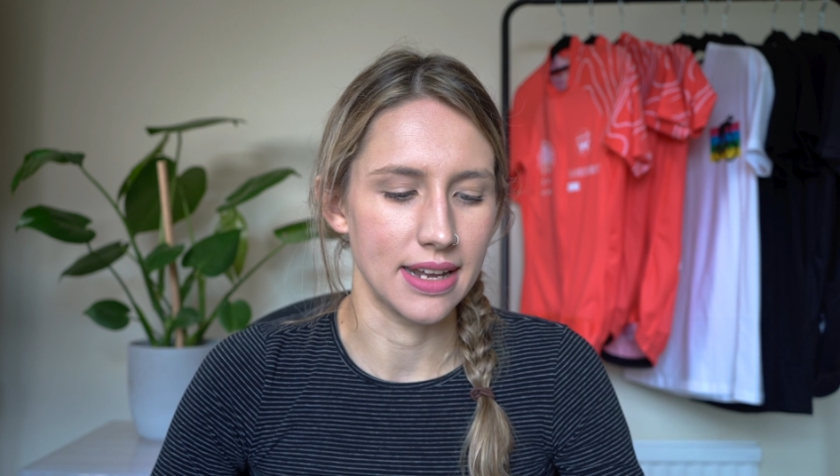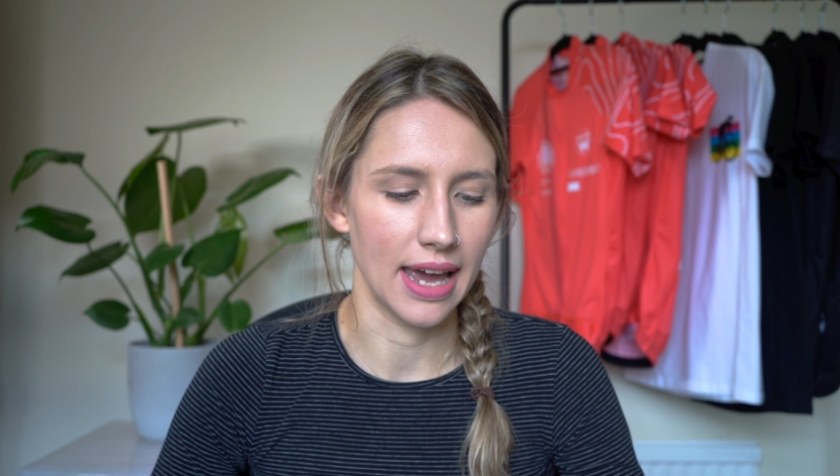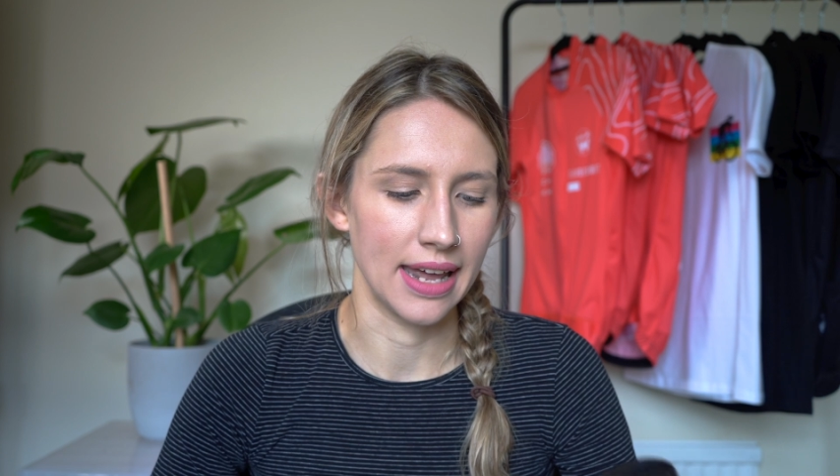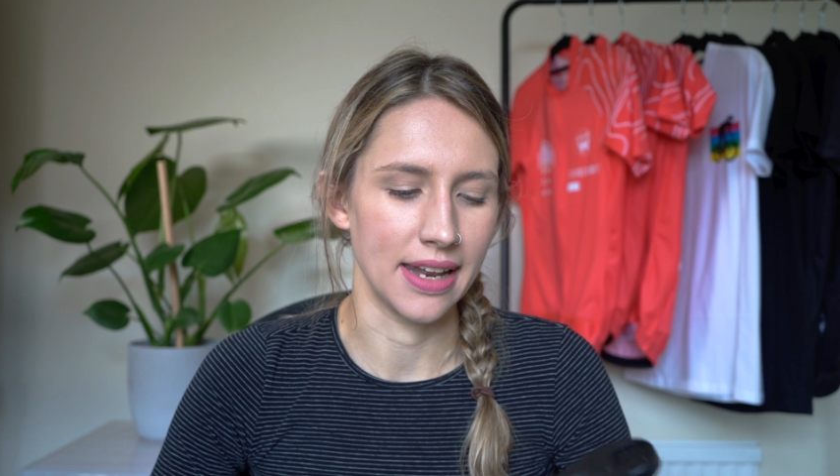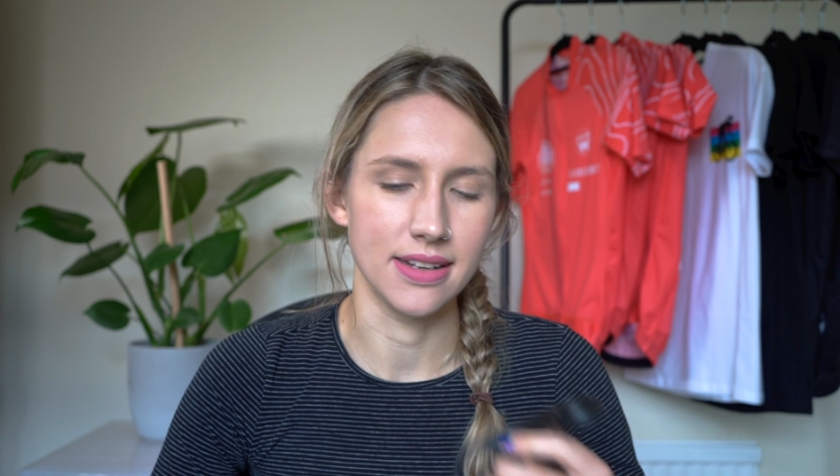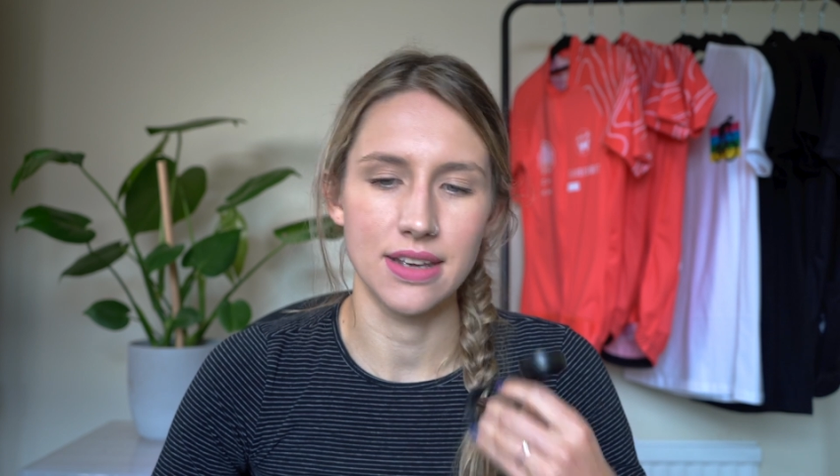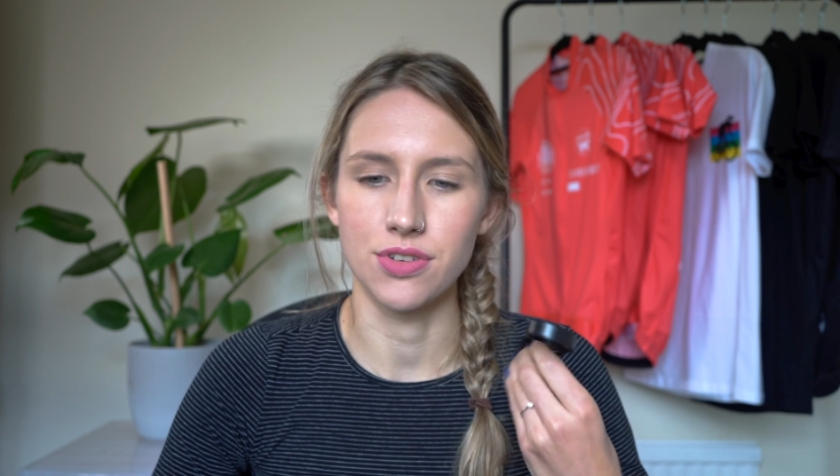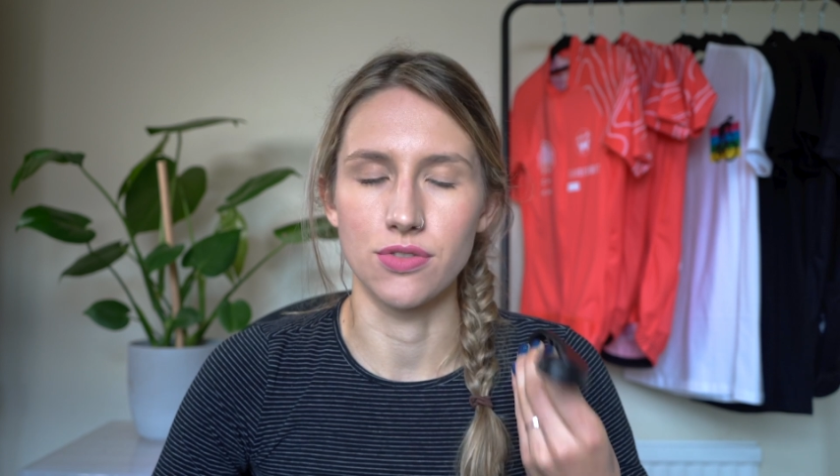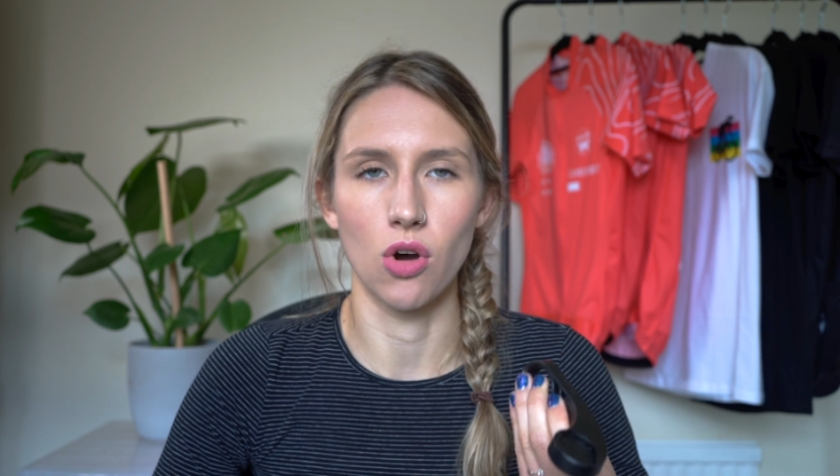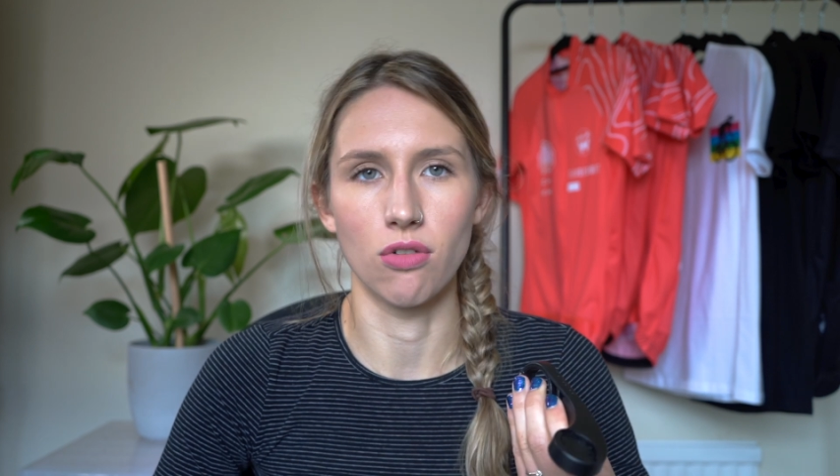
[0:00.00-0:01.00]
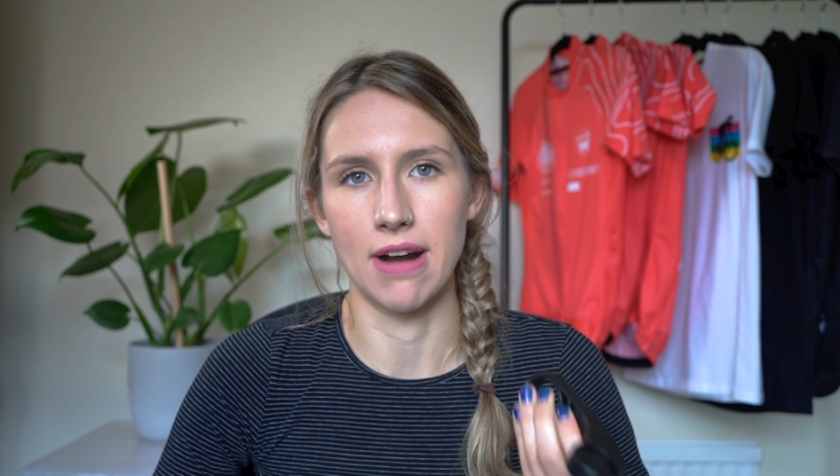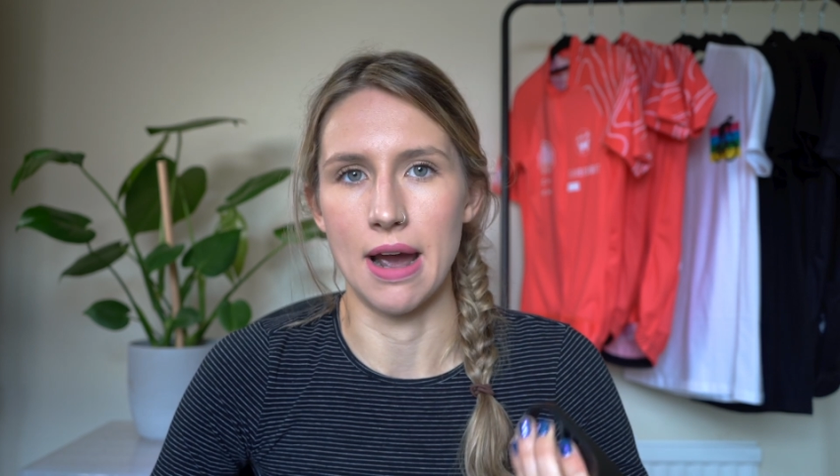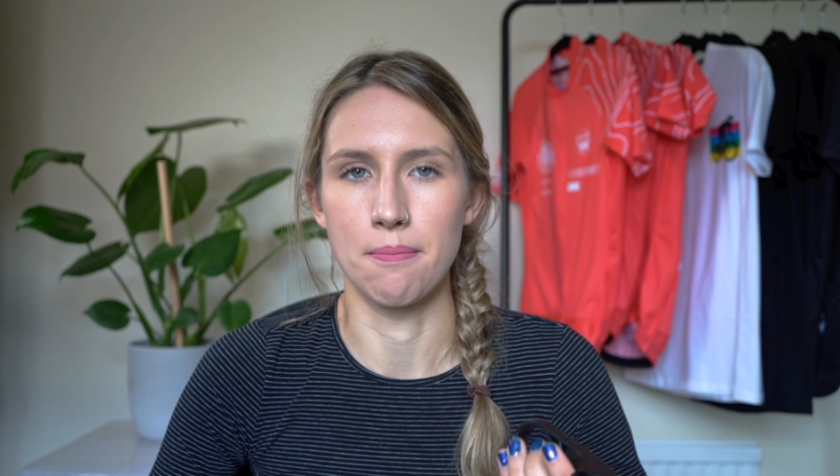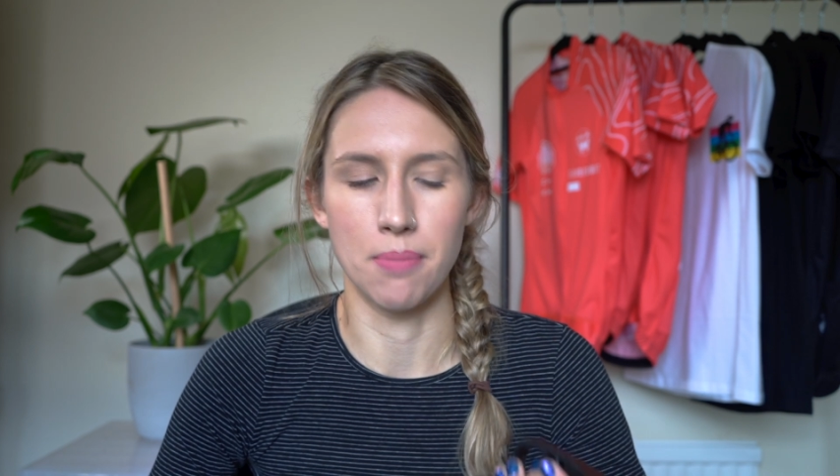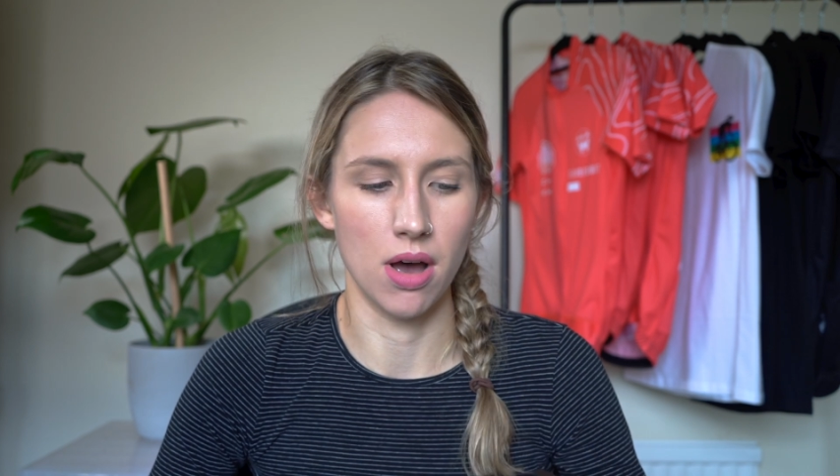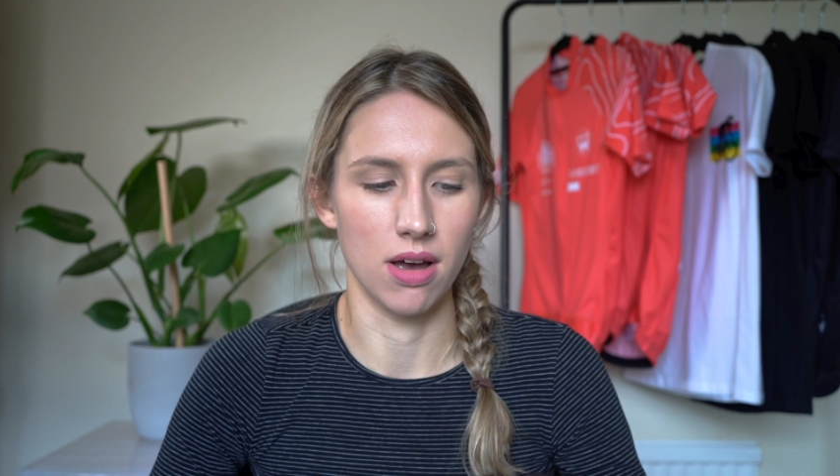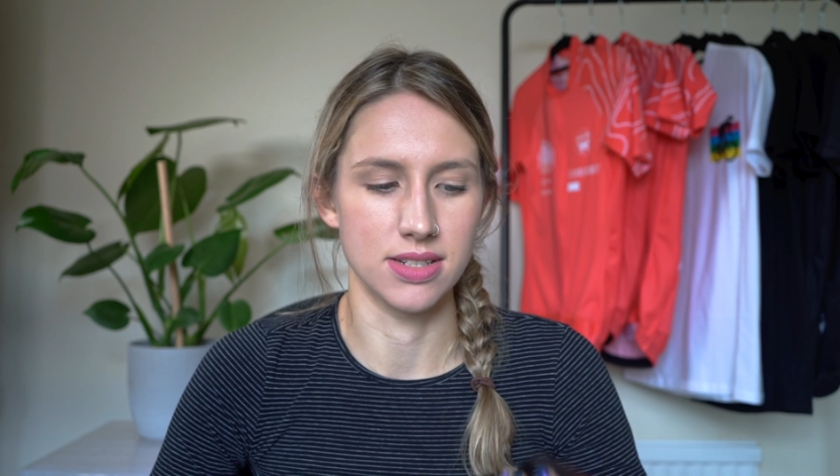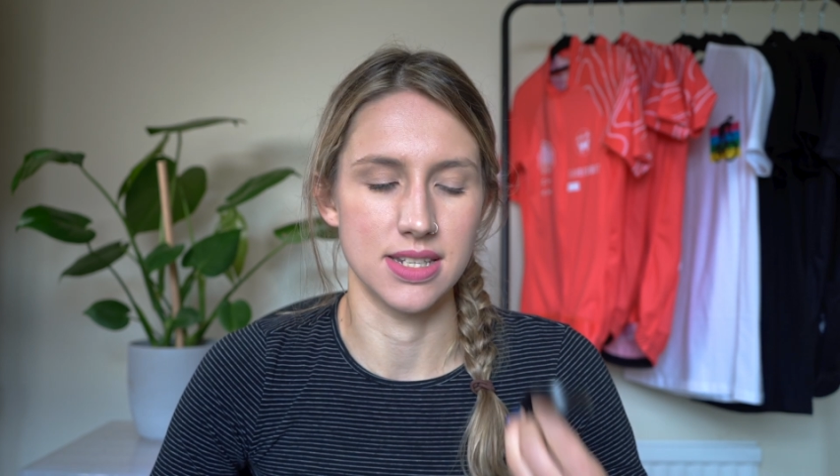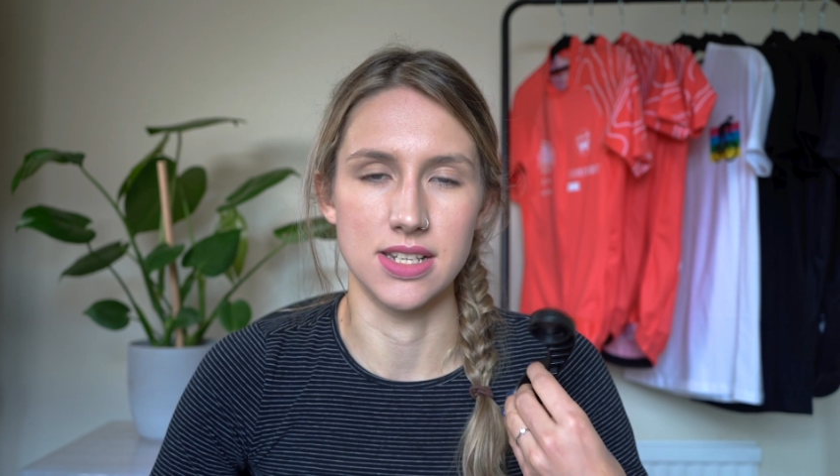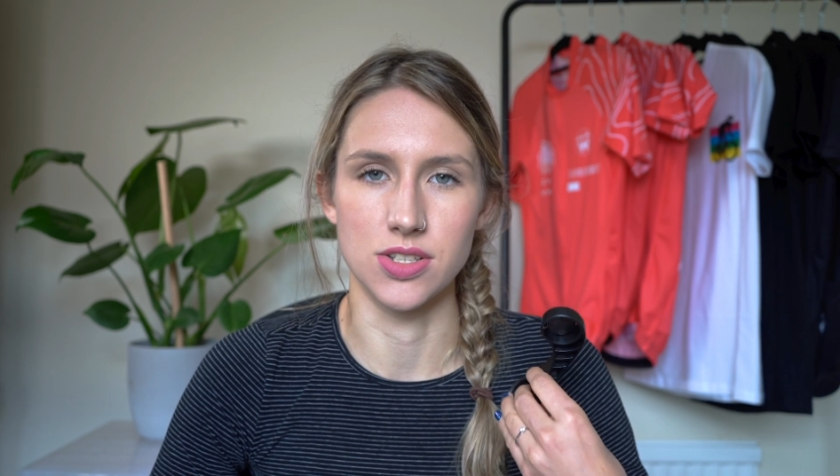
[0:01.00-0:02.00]
and if you've got round
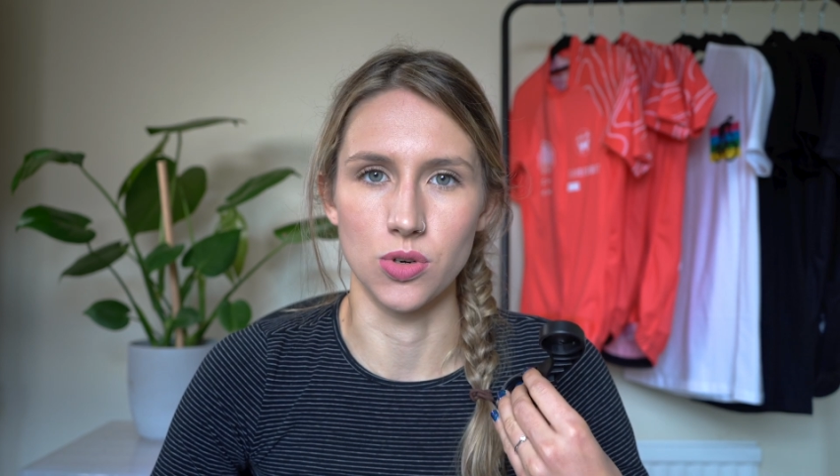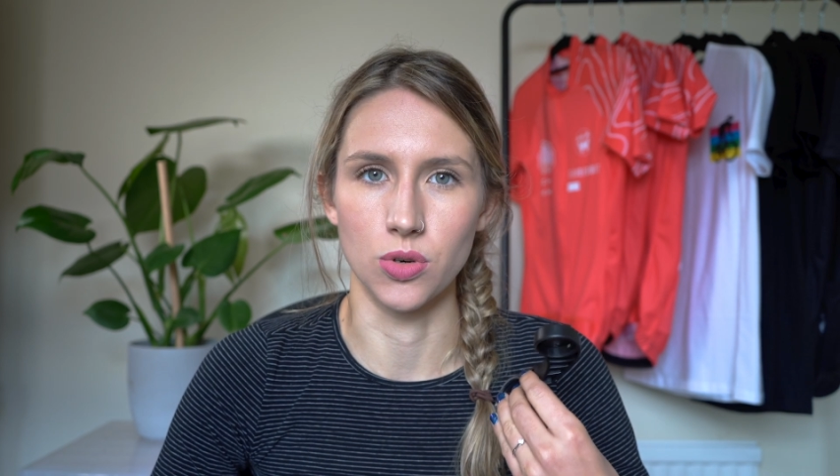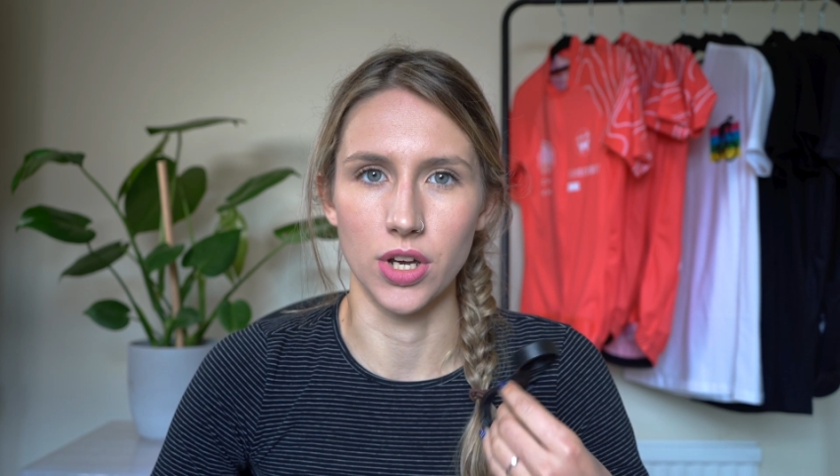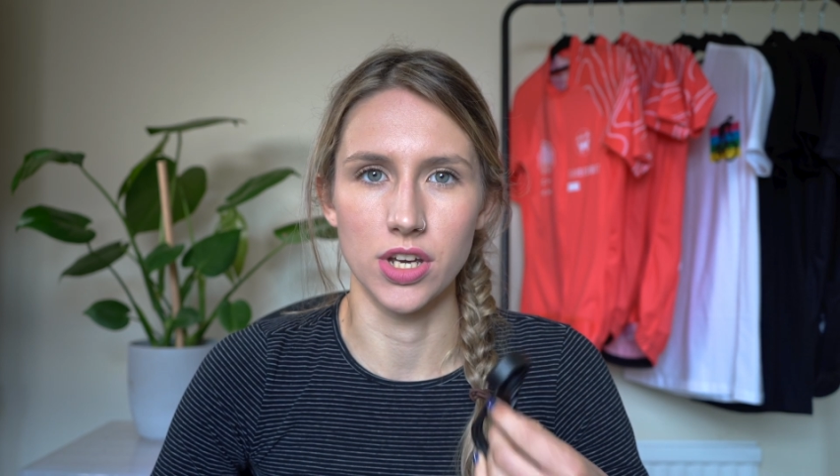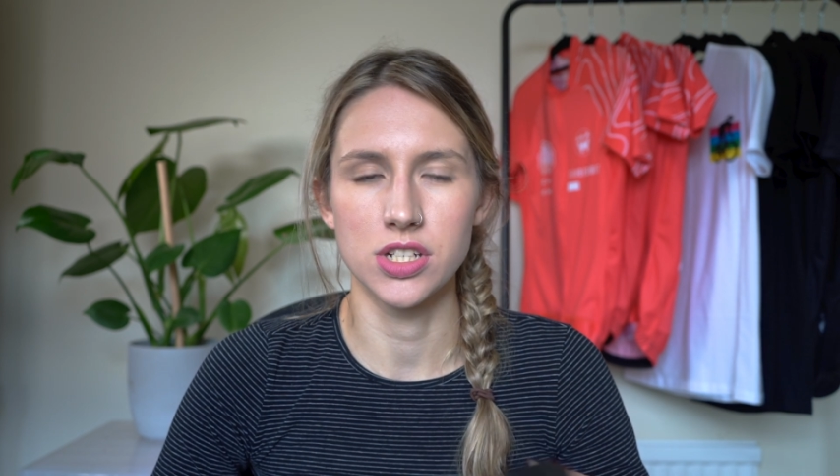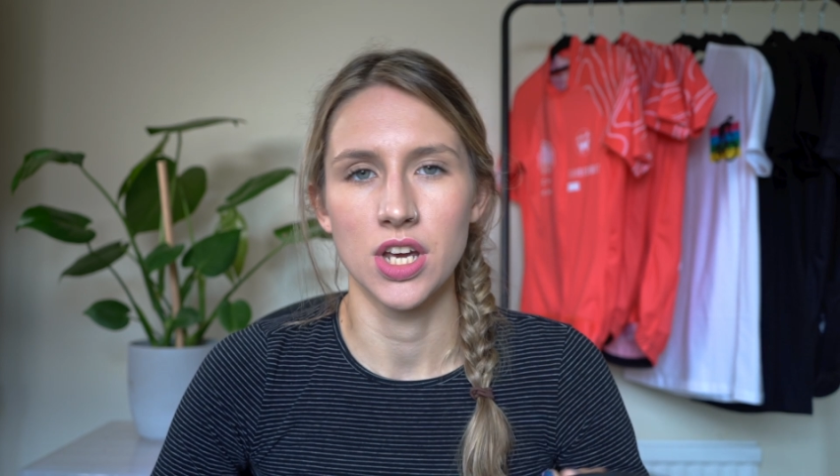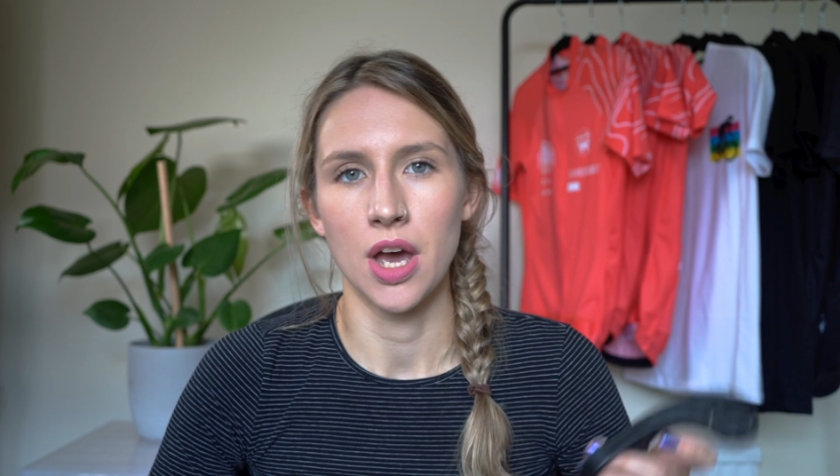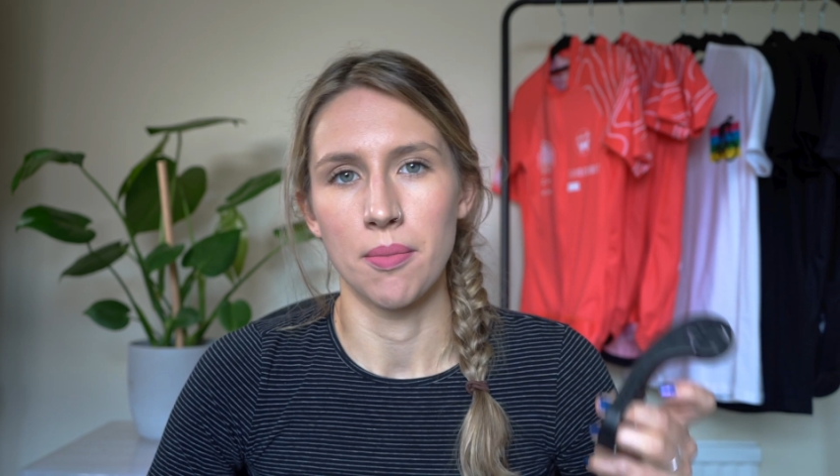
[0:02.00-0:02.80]
bars, this is all good,